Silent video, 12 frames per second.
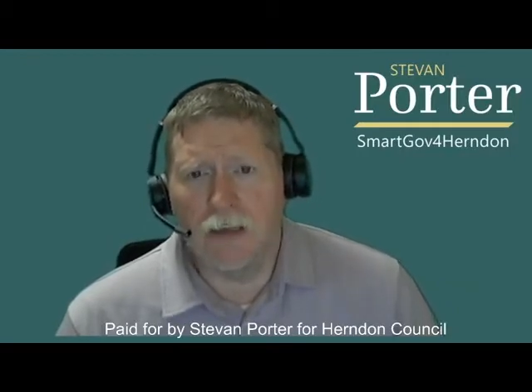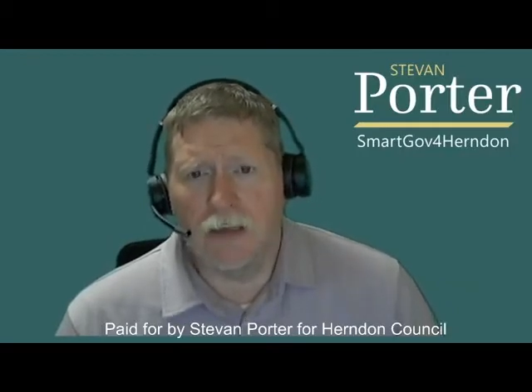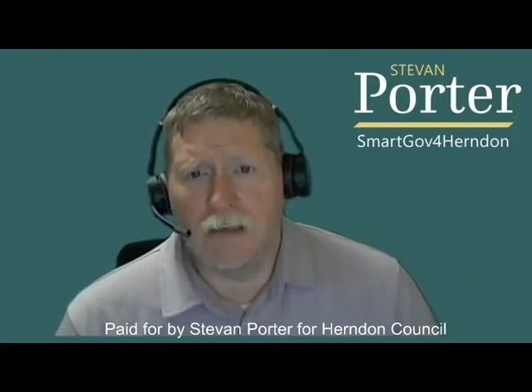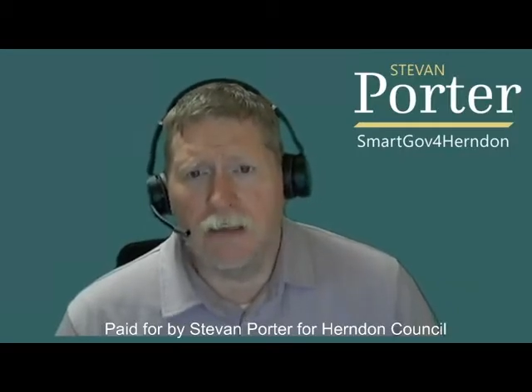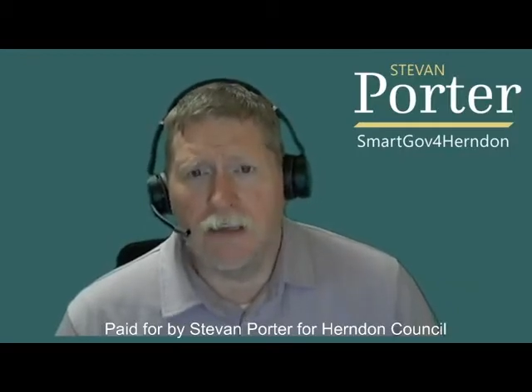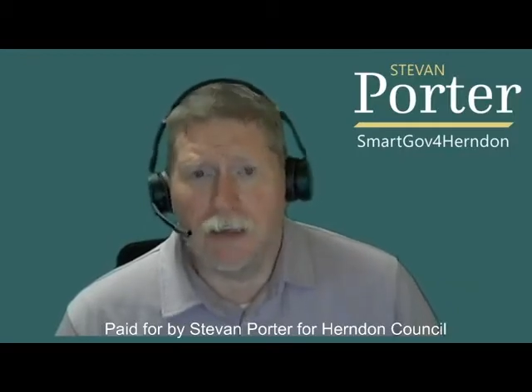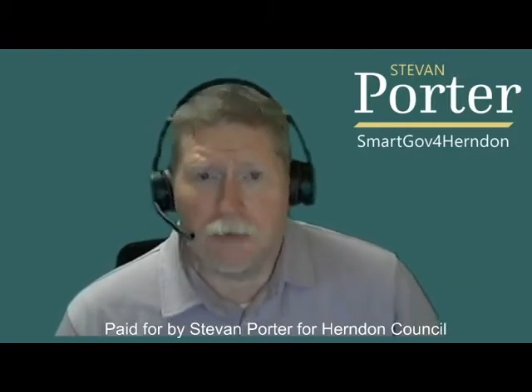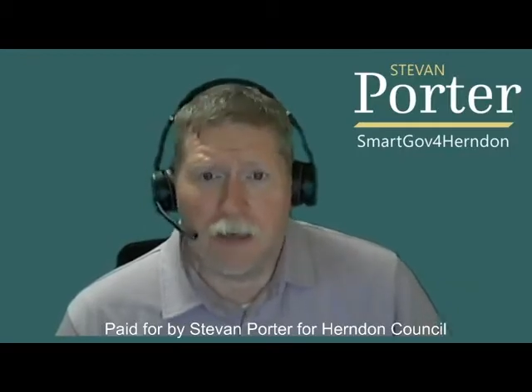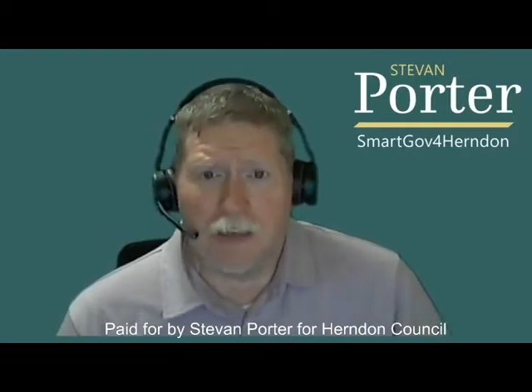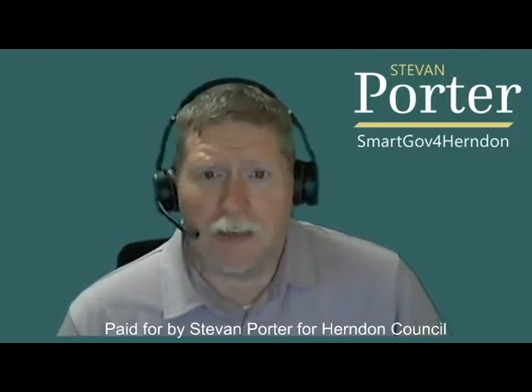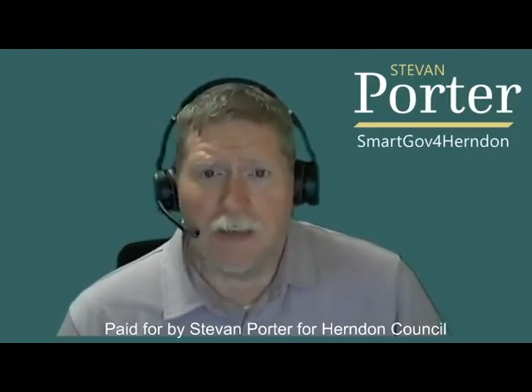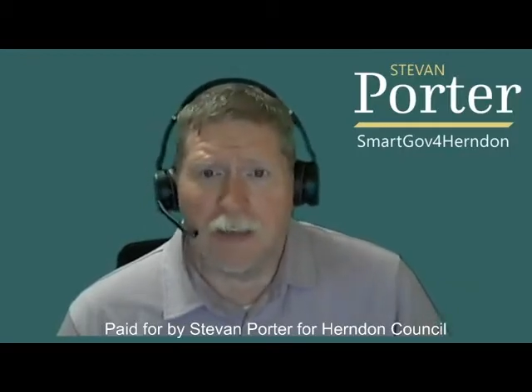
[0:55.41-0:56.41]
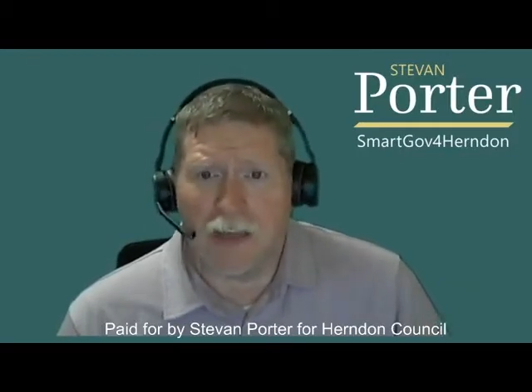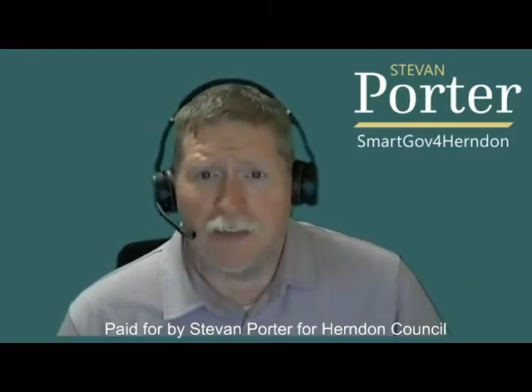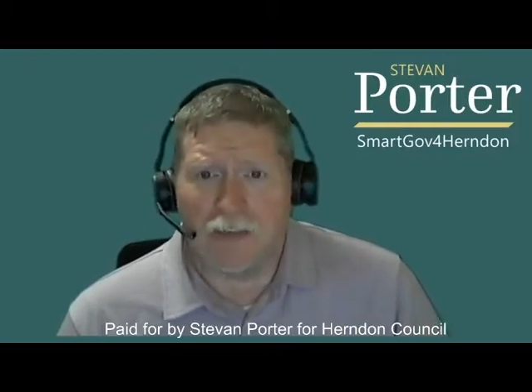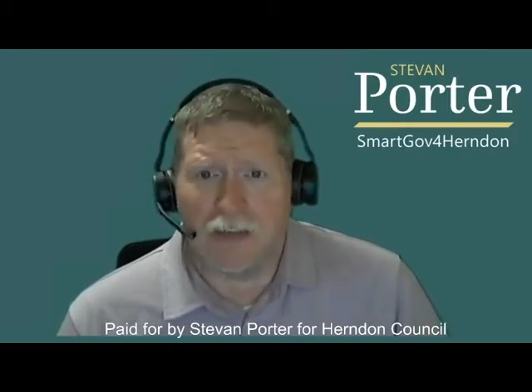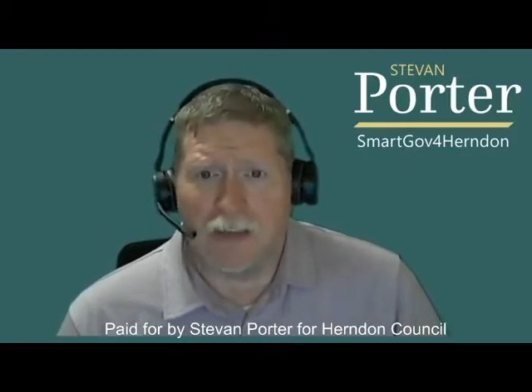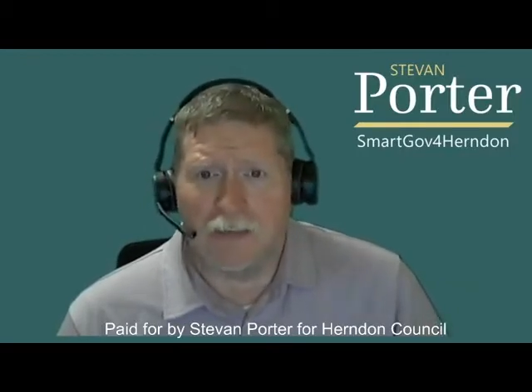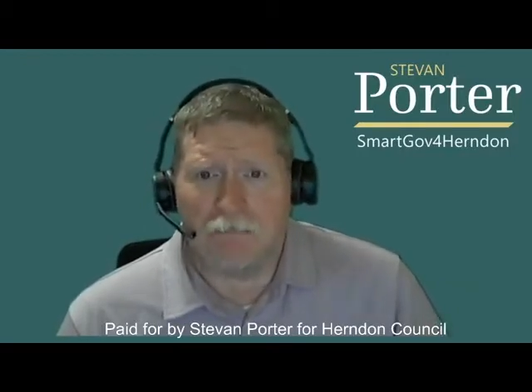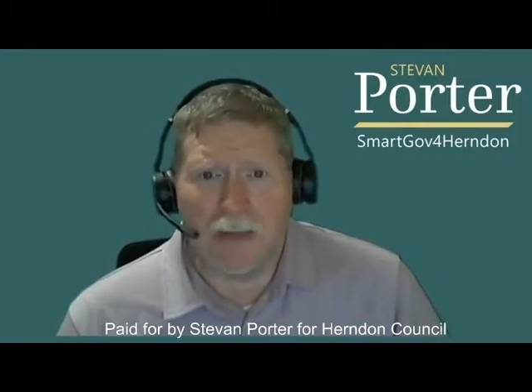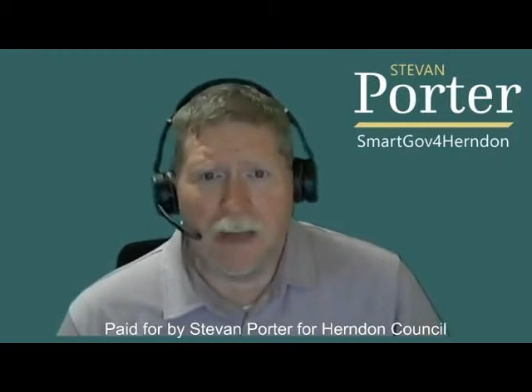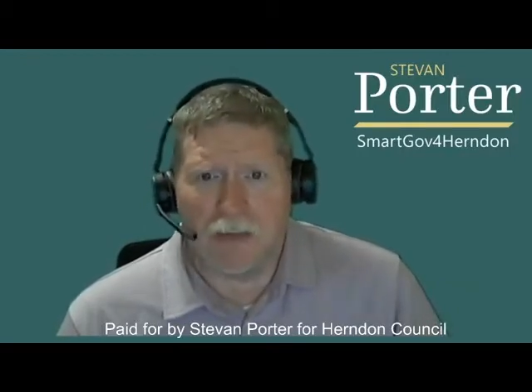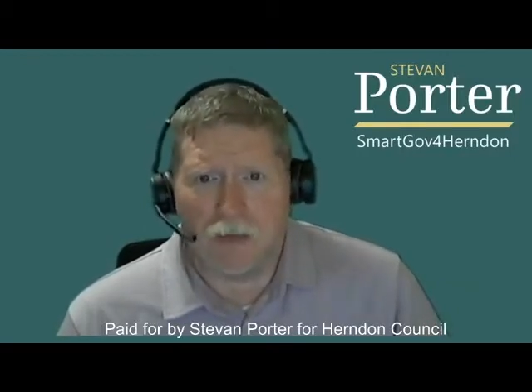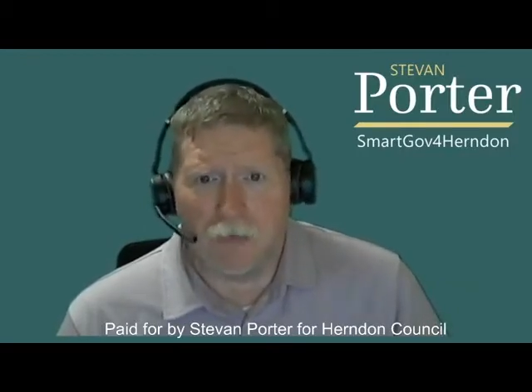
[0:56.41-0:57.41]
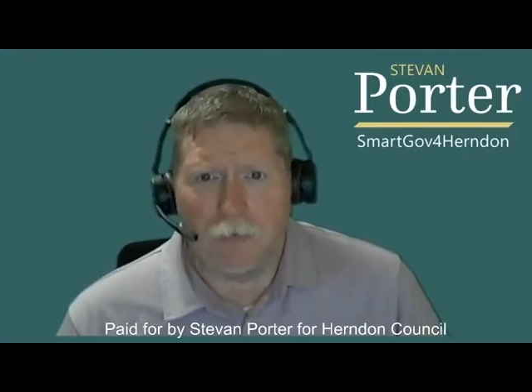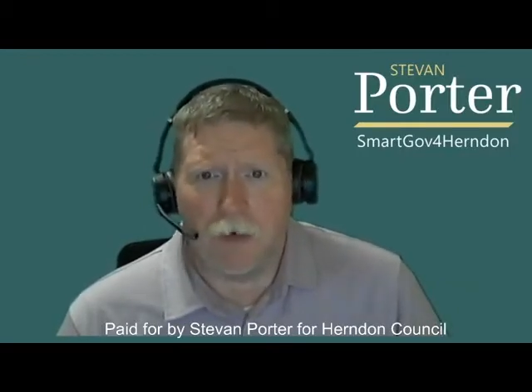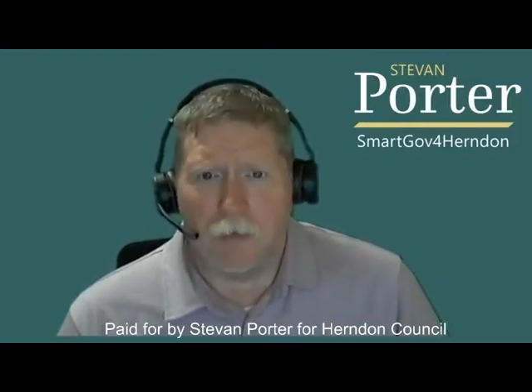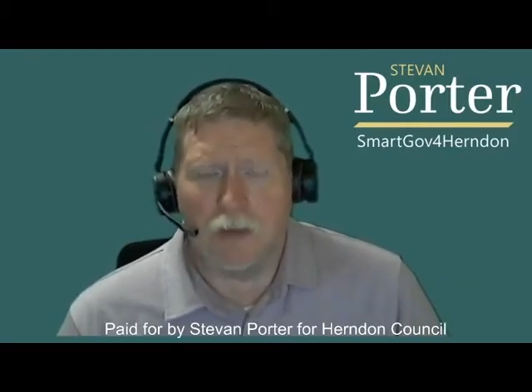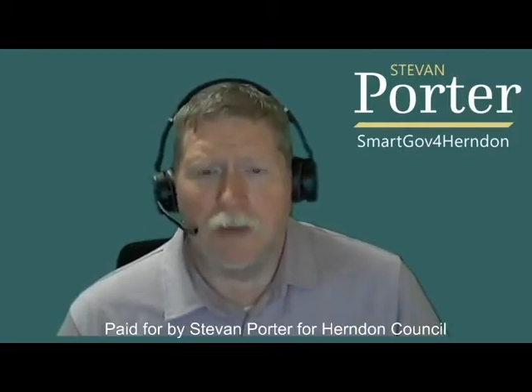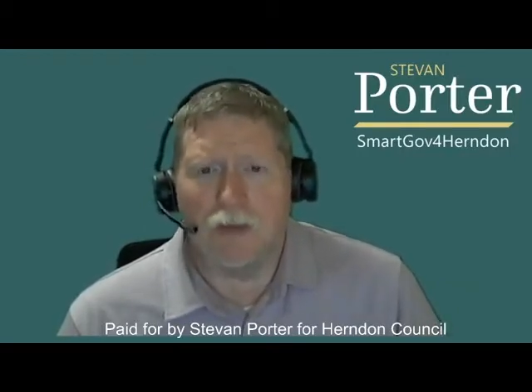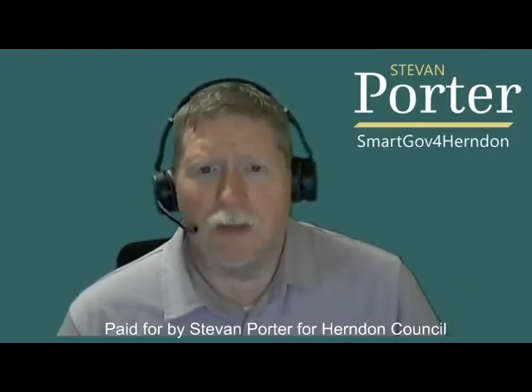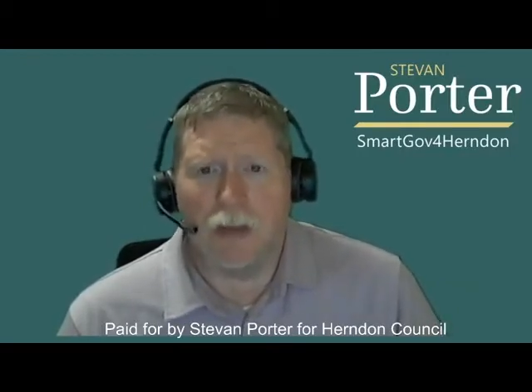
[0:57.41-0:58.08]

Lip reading: Now, ironically, last night had no public hearing